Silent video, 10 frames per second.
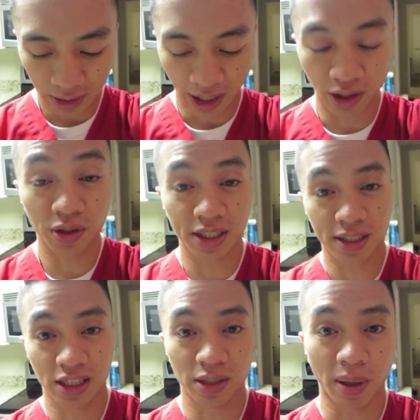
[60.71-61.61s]
I noticed
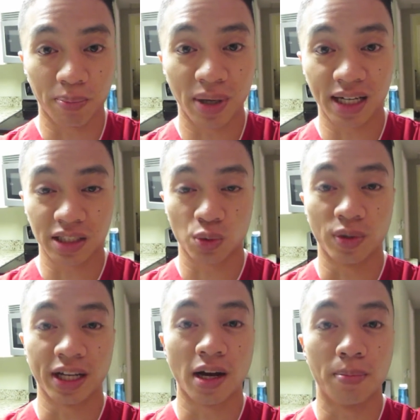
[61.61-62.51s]
this in my practice
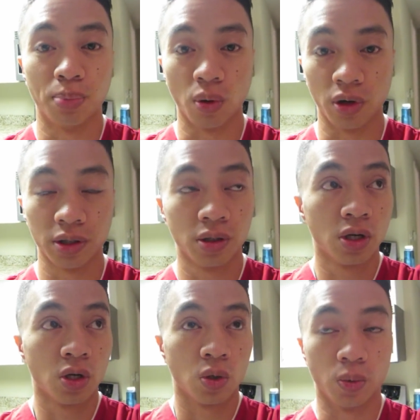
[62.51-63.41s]
when I got bored
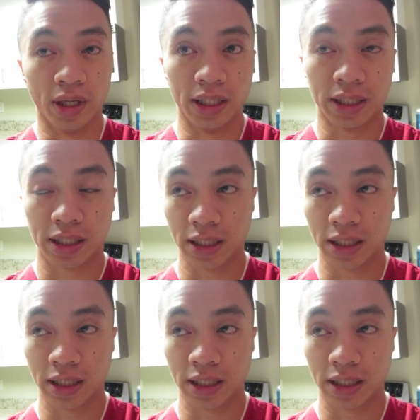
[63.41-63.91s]
with